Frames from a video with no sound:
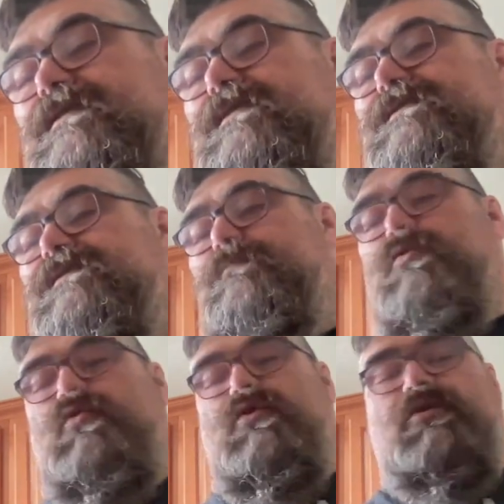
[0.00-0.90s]

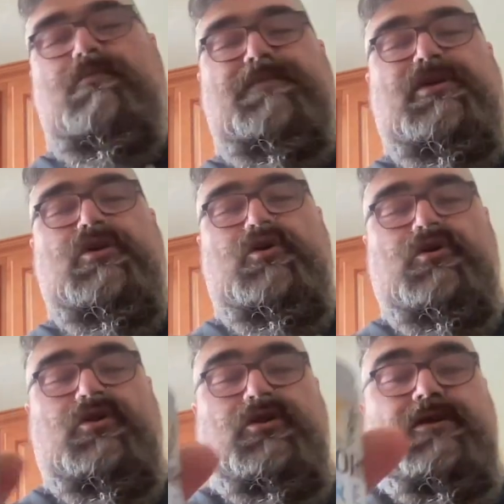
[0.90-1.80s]
Sapporo
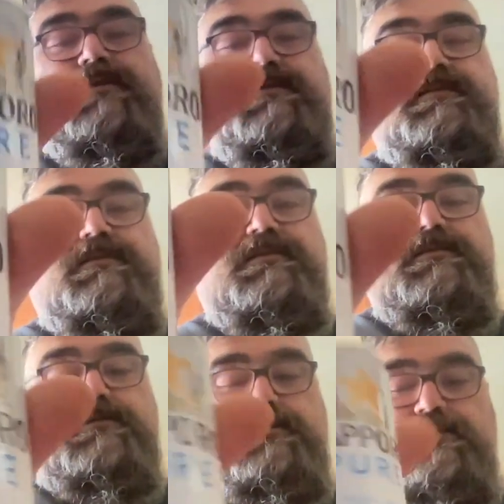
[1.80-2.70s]
Pure.
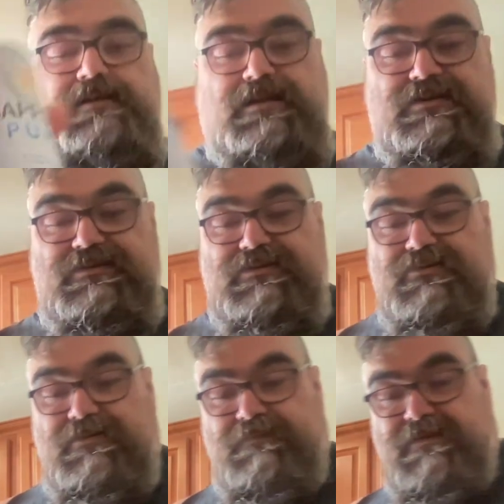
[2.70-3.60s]
Oh, and I just
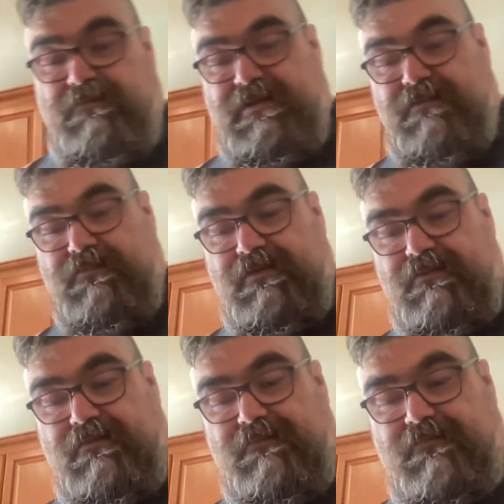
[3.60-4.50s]
dripped on my
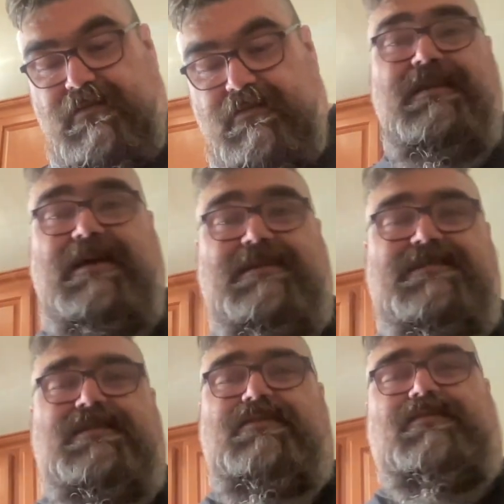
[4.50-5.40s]
computer. Fuck. Yeah, that's
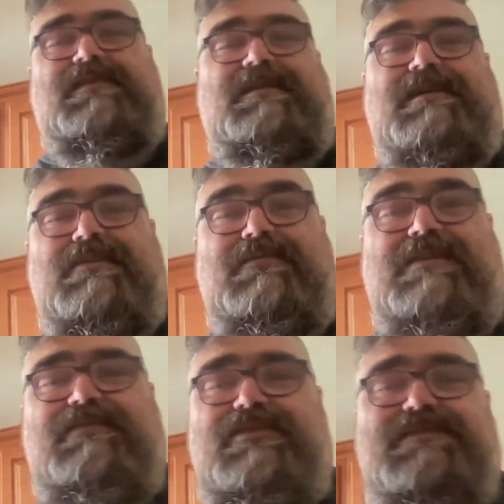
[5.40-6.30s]
another thing. I don't
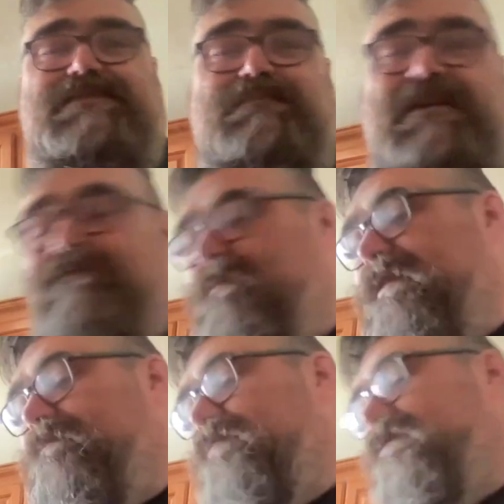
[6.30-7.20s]
have a good spot for my
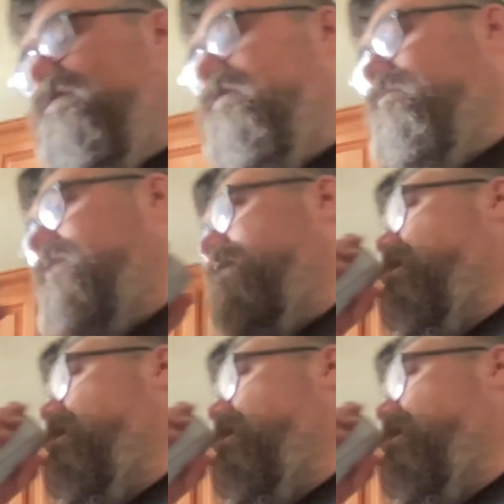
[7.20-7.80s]
computer to be.